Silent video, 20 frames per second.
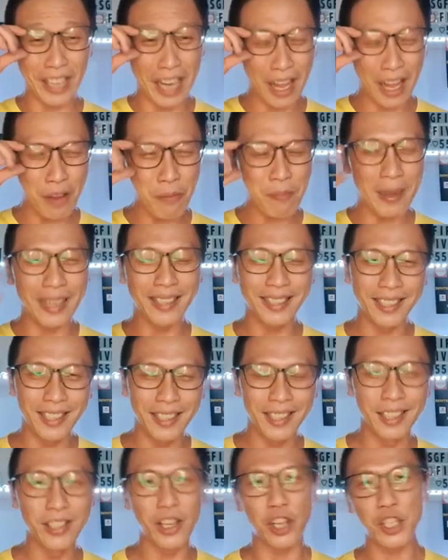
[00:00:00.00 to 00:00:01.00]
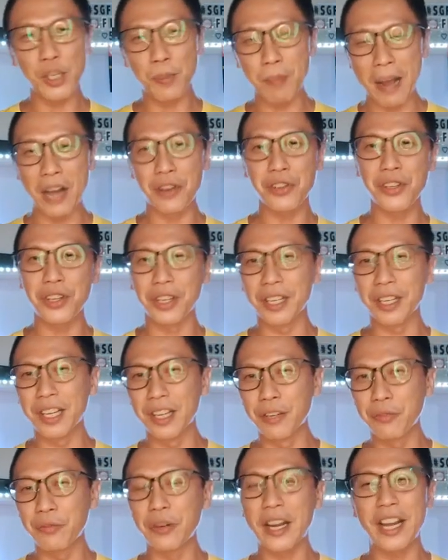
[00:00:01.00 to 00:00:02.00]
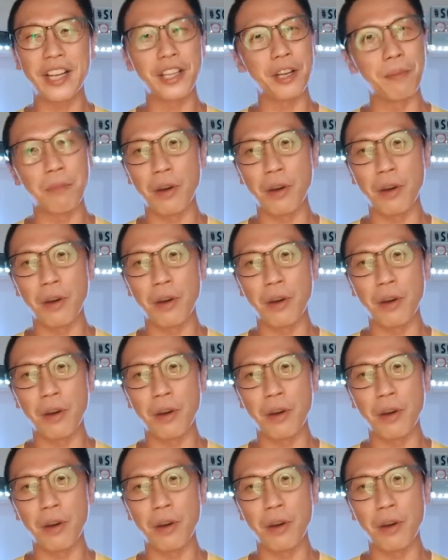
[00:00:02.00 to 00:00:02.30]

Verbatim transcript: Your life partner, your spouse, your girlfriend,